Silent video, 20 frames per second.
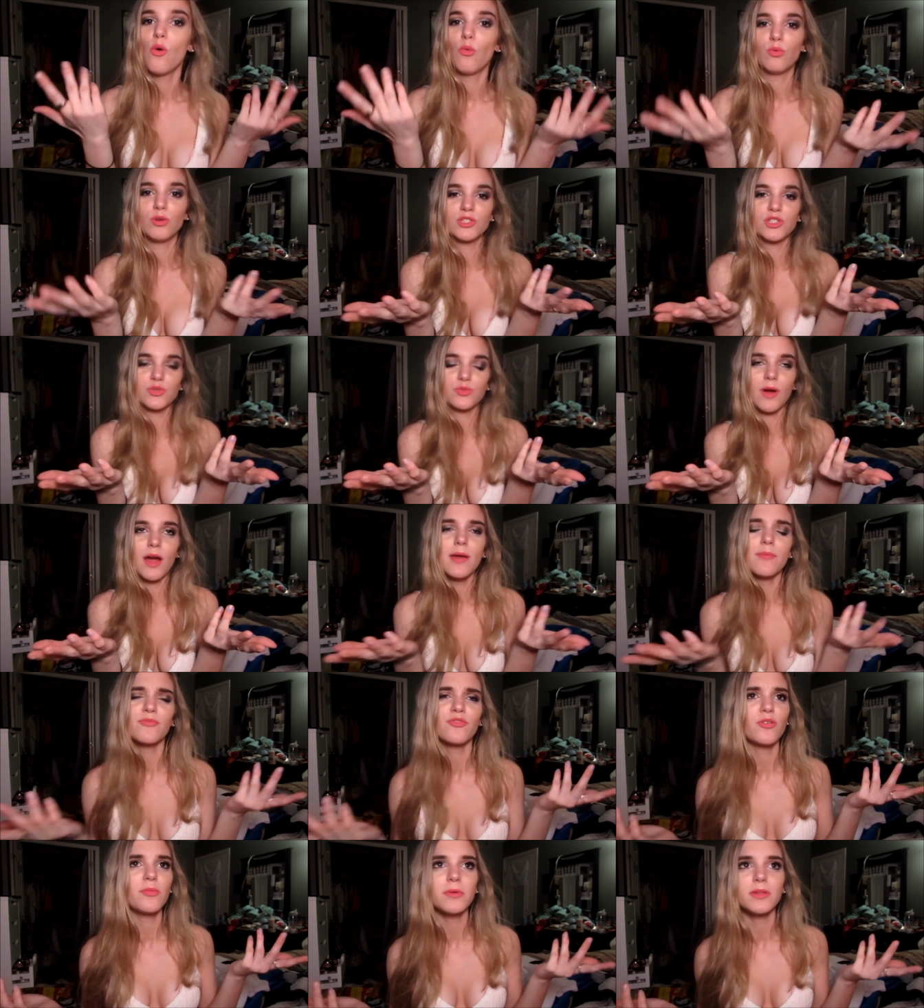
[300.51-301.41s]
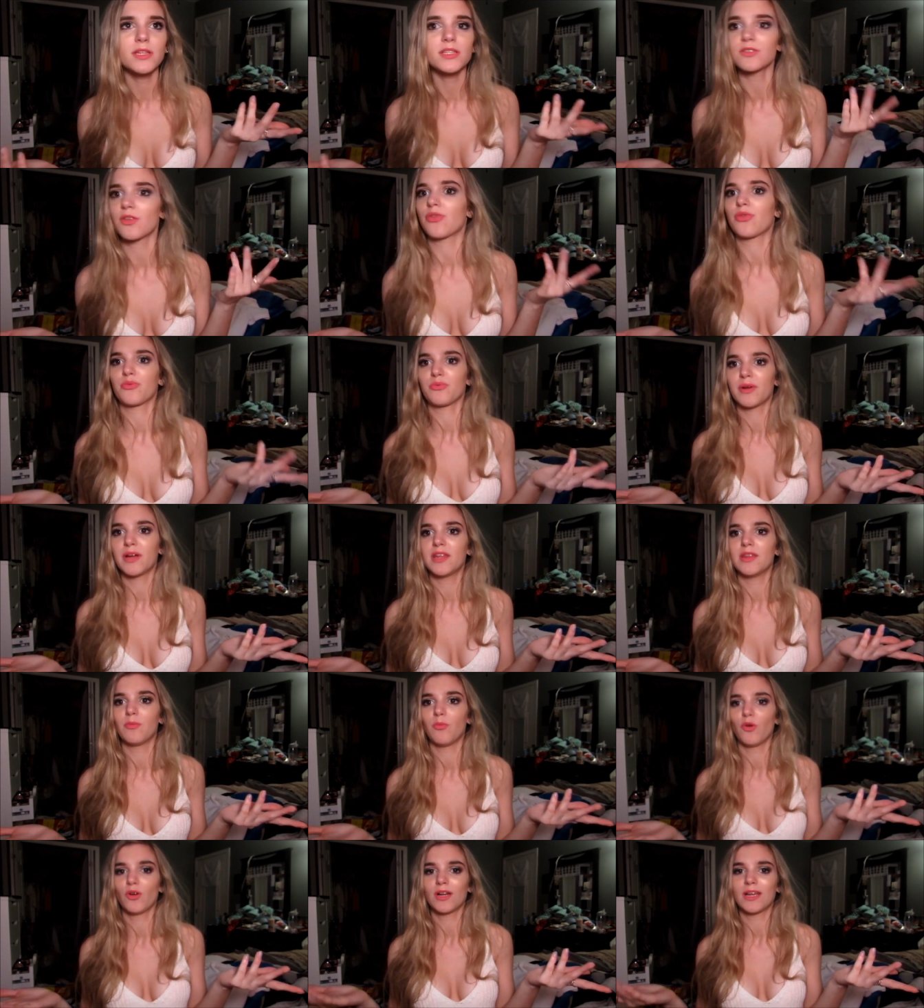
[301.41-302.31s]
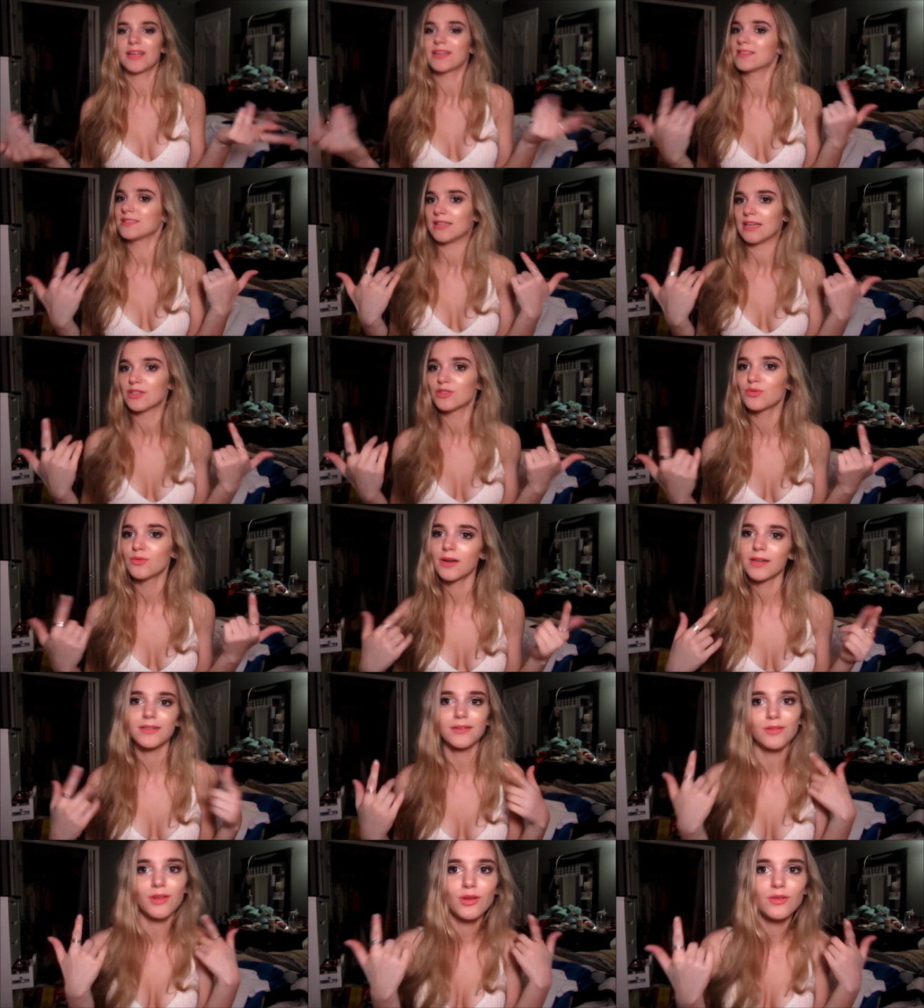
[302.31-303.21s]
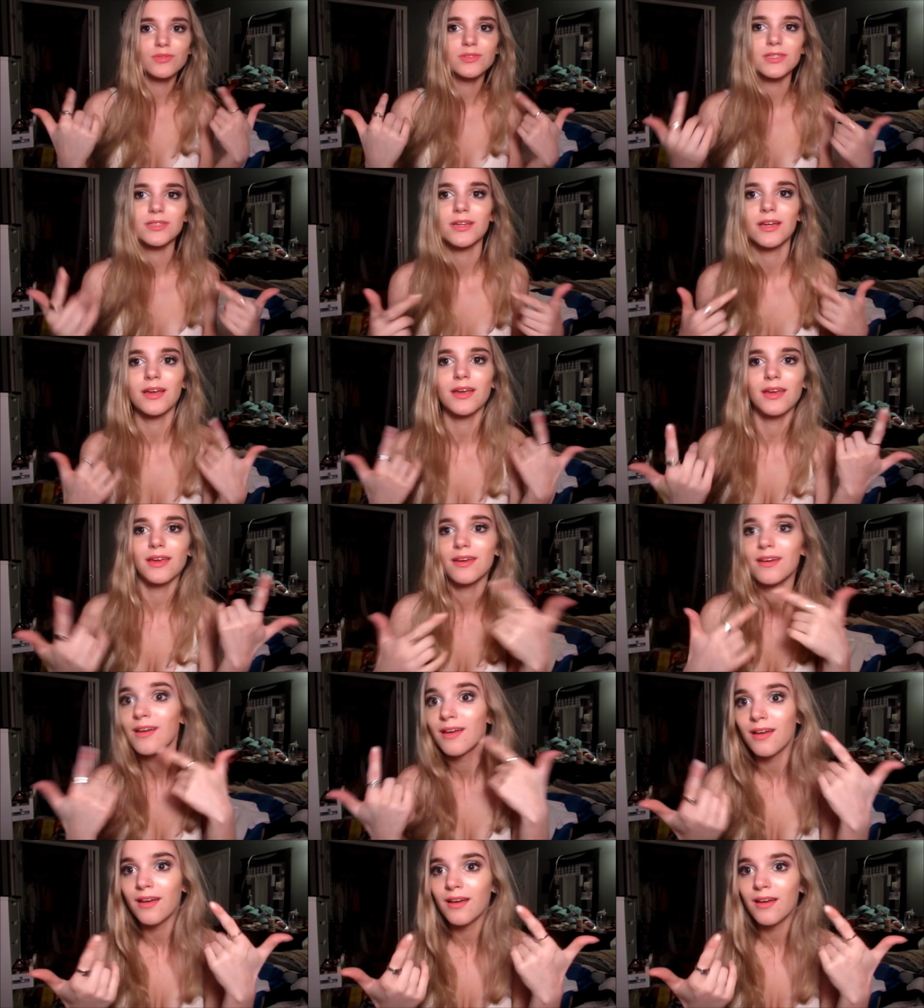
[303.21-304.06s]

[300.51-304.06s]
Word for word: which is why I'm filming this at three in the morning, because guess who had to close tonight?